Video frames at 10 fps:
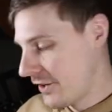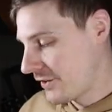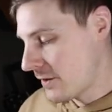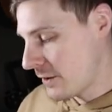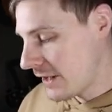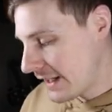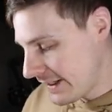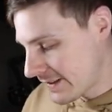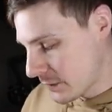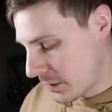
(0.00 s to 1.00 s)
So it
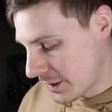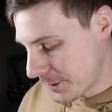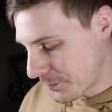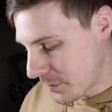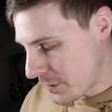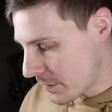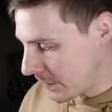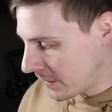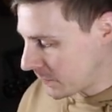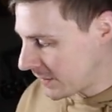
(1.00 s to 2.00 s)
is the one we
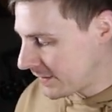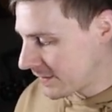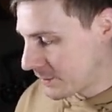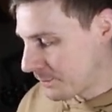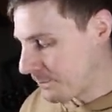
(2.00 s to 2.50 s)
thought it was.